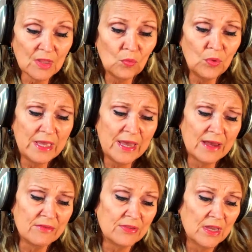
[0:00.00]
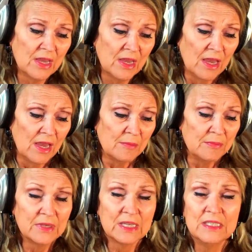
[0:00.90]
We have
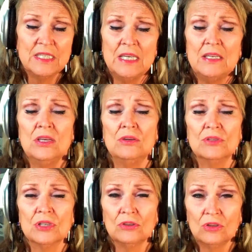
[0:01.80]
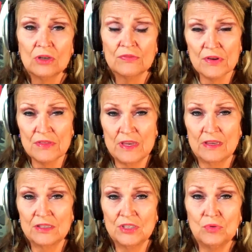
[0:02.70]
continued to look for
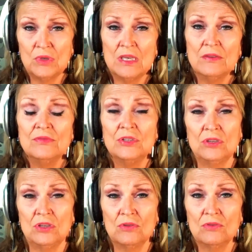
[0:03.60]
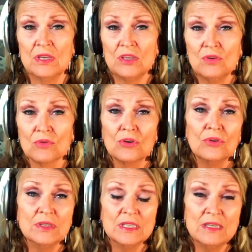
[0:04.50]
things to give to you that you are
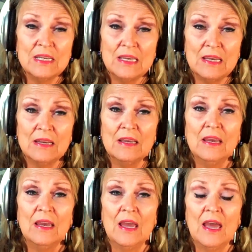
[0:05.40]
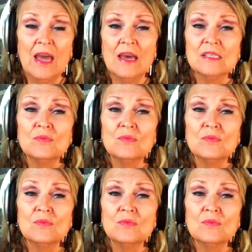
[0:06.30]
going to need, as